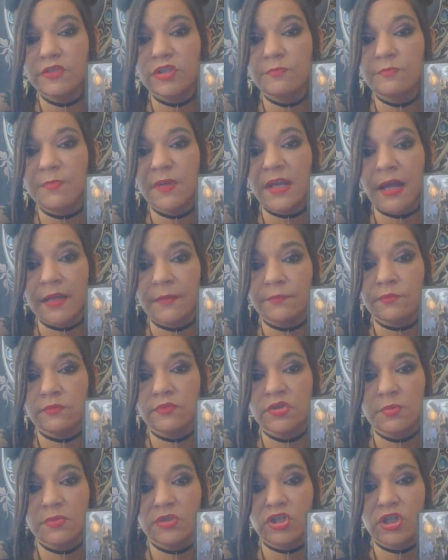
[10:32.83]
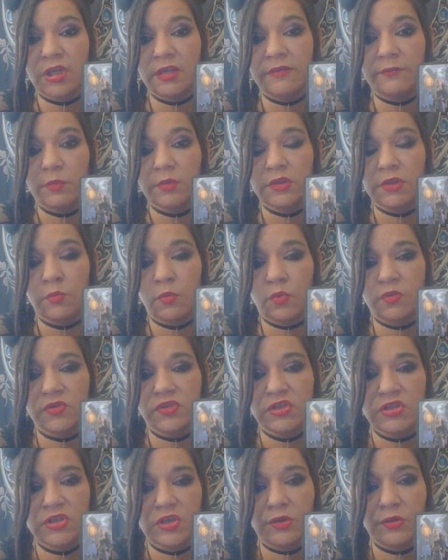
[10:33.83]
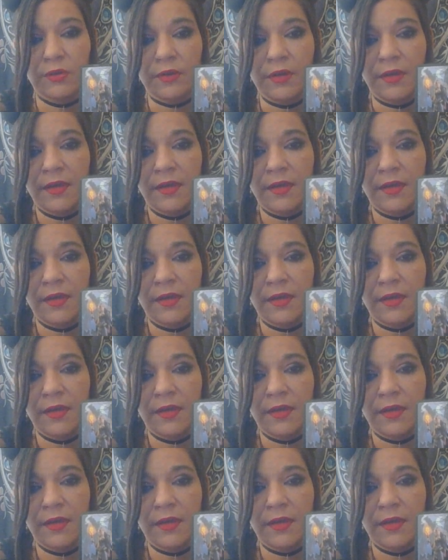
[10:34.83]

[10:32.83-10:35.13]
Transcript: to be able to achieve what you want to do.